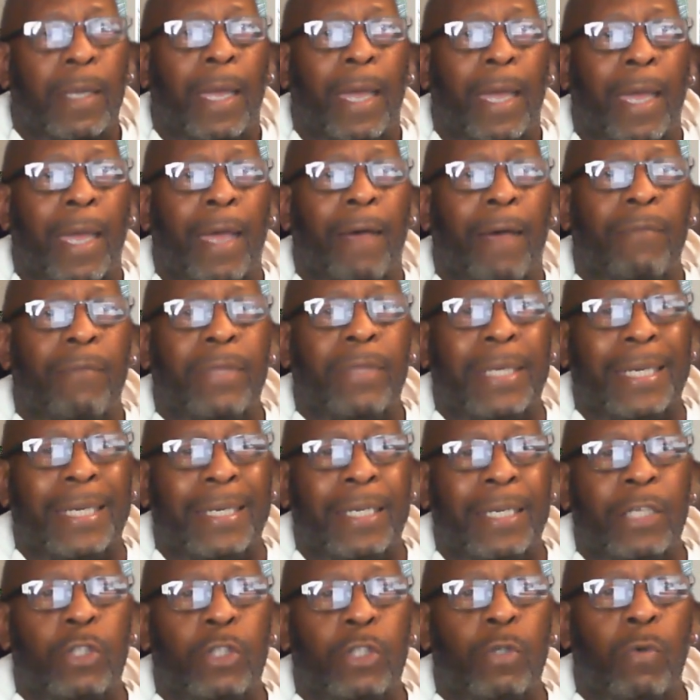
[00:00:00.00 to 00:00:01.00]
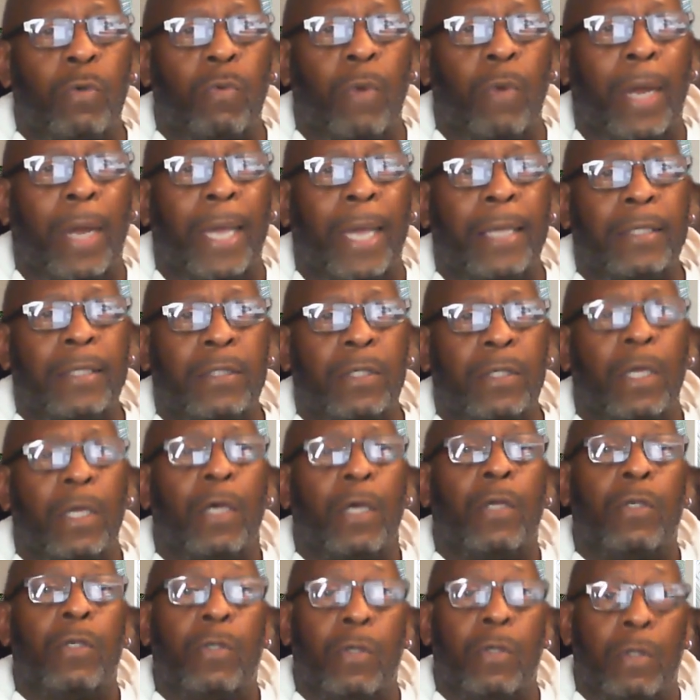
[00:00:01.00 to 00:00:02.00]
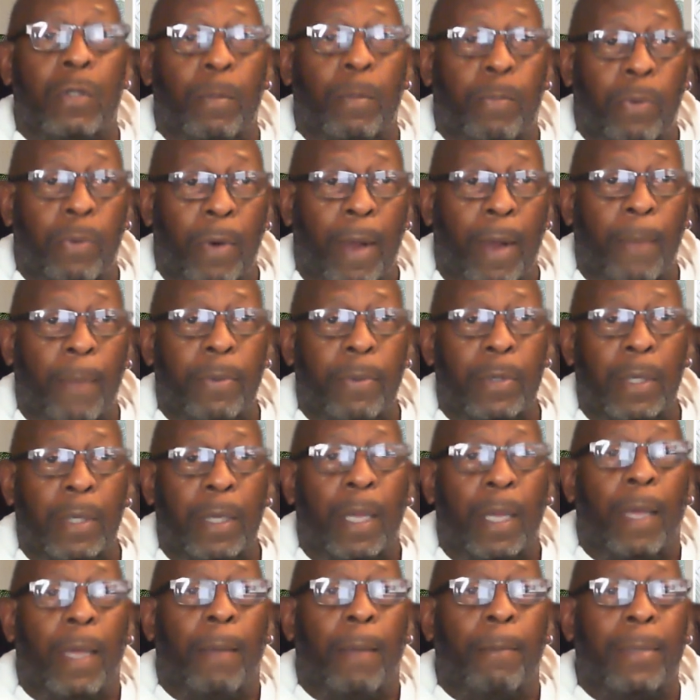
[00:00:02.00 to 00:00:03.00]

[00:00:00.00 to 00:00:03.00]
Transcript: have the initial rights to the property,